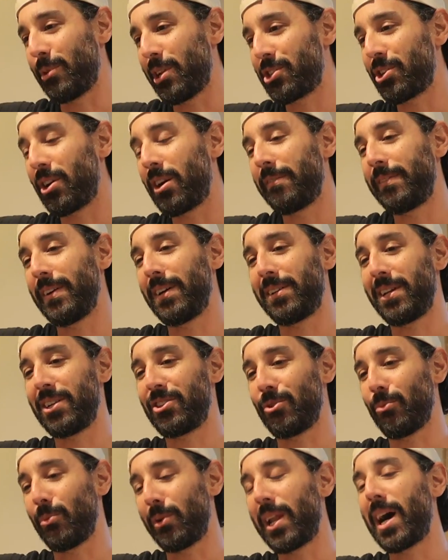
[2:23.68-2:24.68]
British Heart
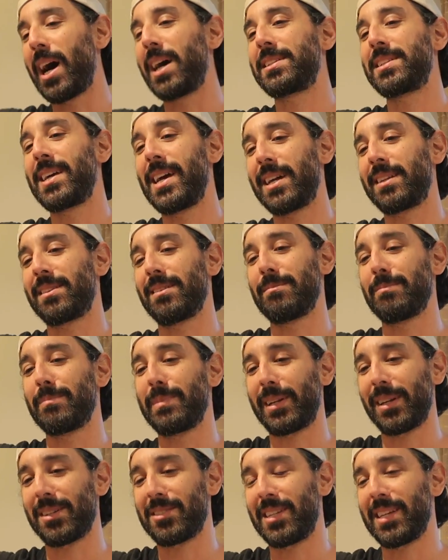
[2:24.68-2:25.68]
Foundation would not take them
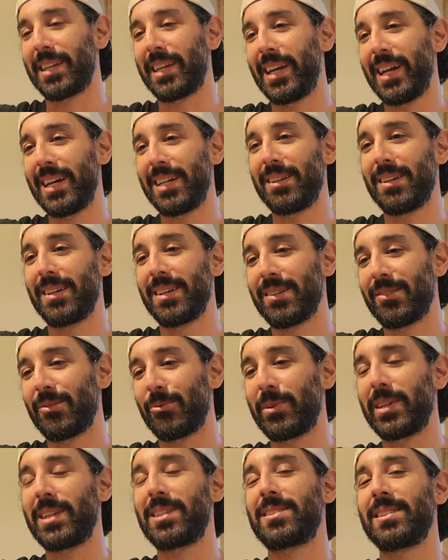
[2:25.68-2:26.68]
because they can't
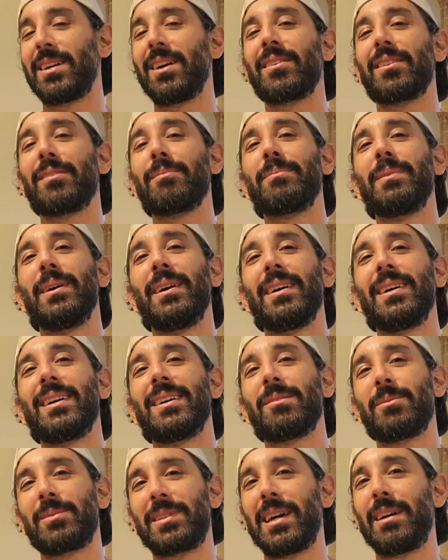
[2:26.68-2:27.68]
resell them
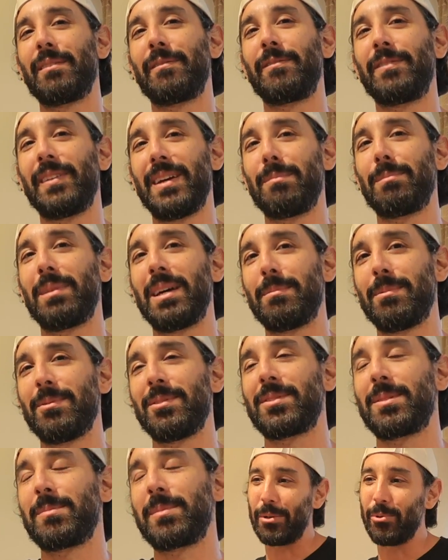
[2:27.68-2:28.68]
without flame
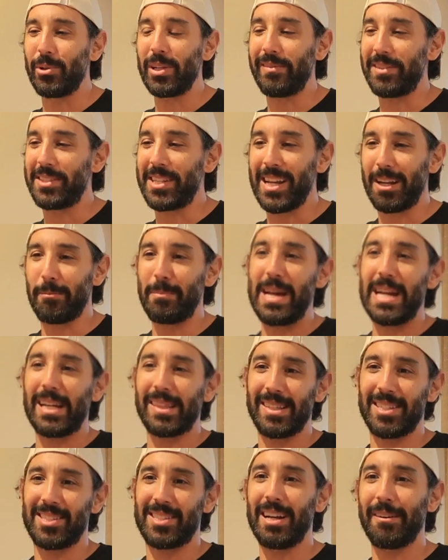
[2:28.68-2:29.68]
labels. But they wouldn't even take
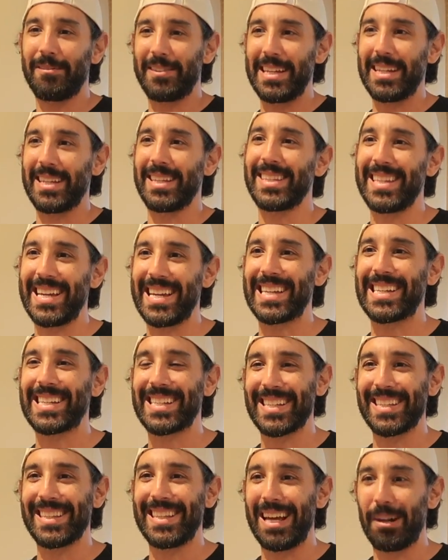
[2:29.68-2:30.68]
back the stuff
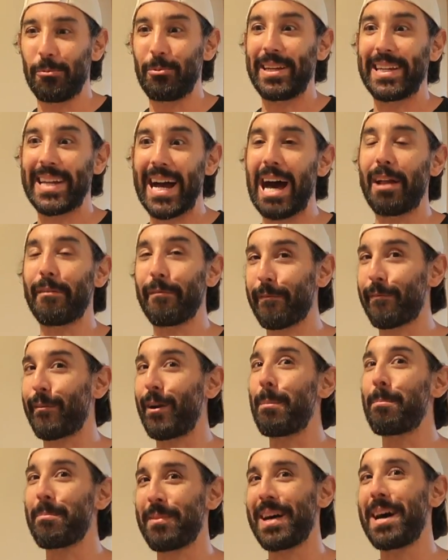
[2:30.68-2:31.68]
that we got
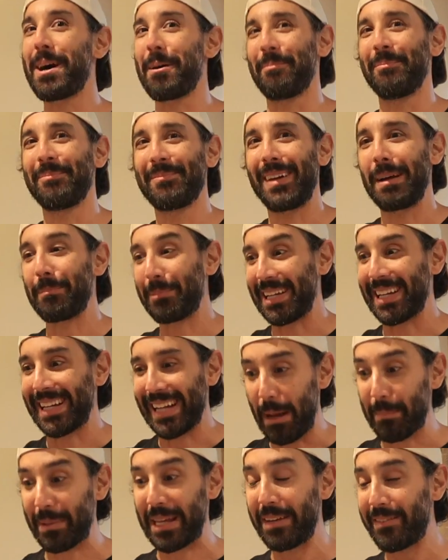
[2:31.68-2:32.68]
from them. I'm
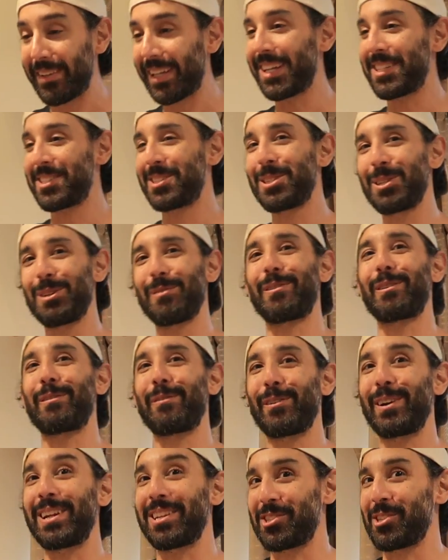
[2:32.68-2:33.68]
like, I'm giving it to you for
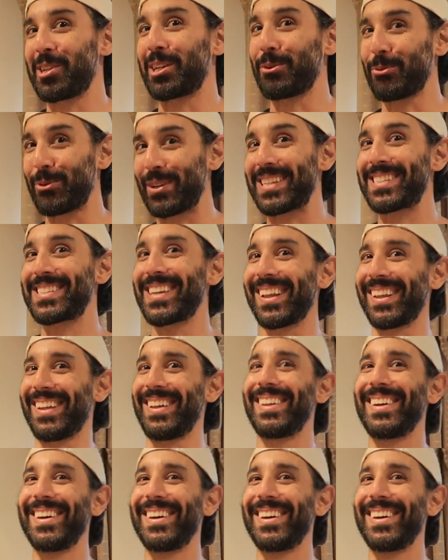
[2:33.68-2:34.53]
free so you can resell it.